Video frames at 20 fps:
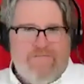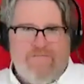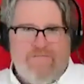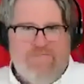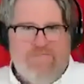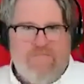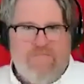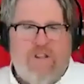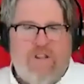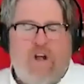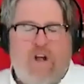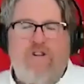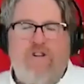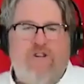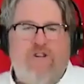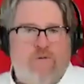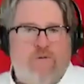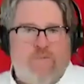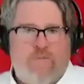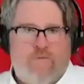
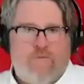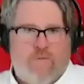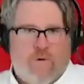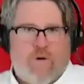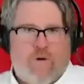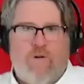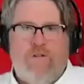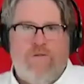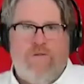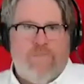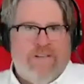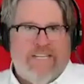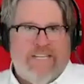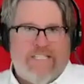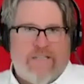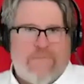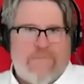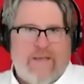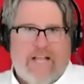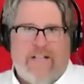larger rural
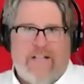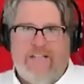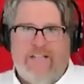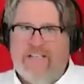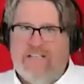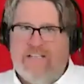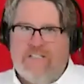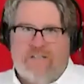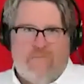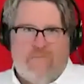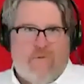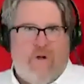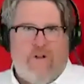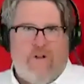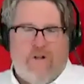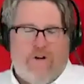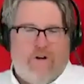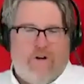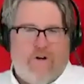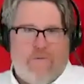municipalities,
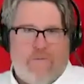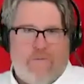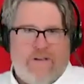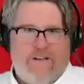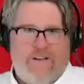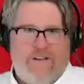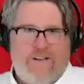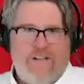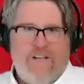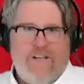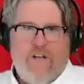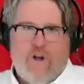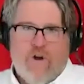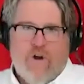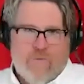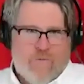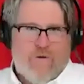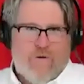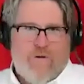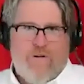smaller urban
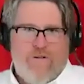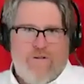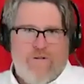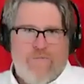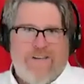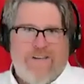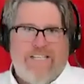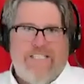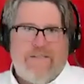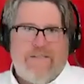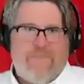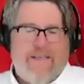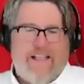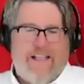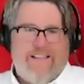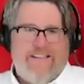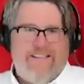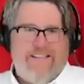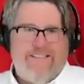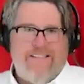rural
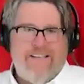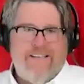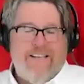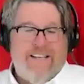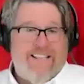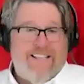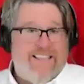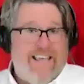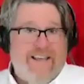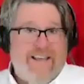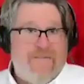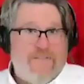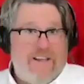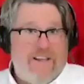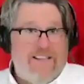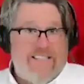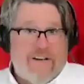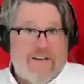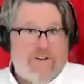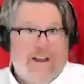municipalities, they have
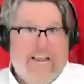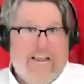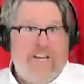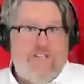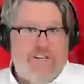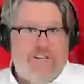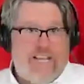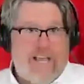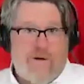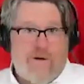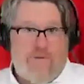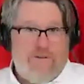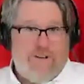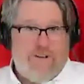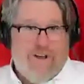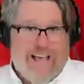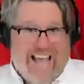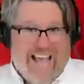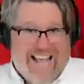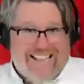things that are aging out
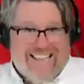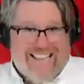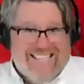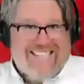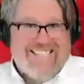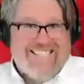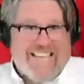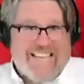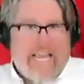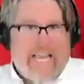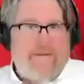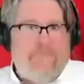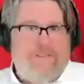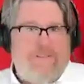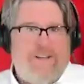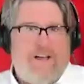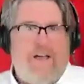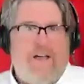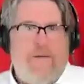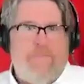at the same
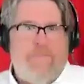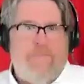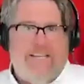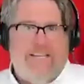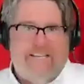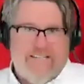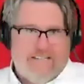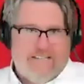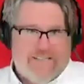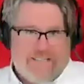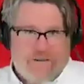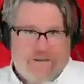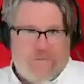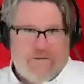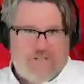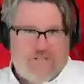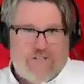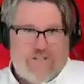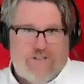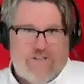time because there
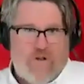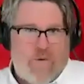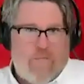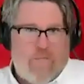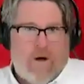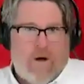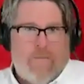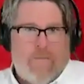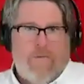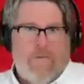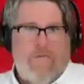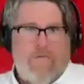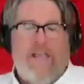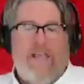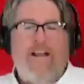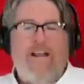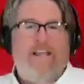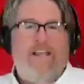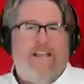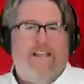was just no proper
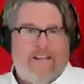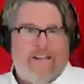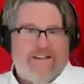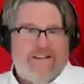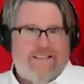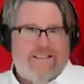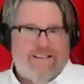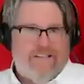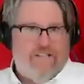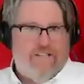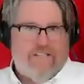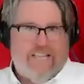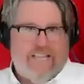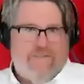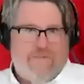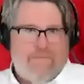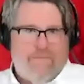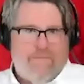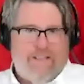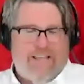planning and they just
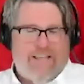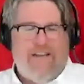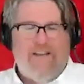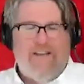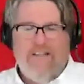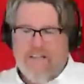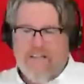haven't planned.